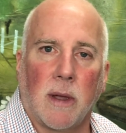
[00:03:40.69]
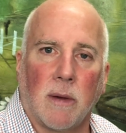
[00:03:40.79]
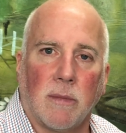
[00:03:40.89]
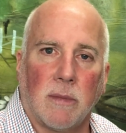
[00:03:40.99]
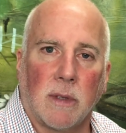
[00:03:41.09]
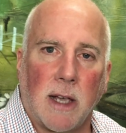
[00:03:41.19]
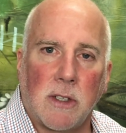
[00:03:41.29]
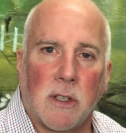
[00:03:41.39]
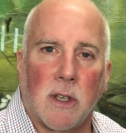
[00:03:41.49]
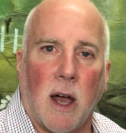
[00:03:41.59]
They're
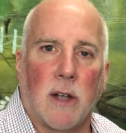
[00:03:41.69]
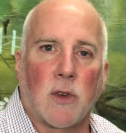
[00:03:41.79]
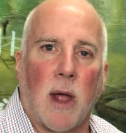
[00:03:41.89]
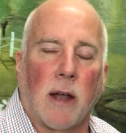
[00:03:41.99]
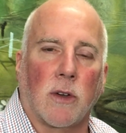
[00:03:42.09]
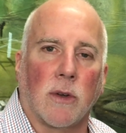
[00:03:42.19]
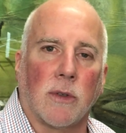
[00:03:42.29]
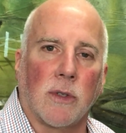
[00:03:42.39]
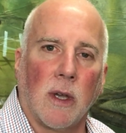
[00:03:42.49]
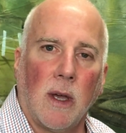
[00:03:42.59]
licensed
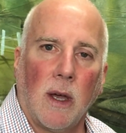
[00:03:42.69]
contractors,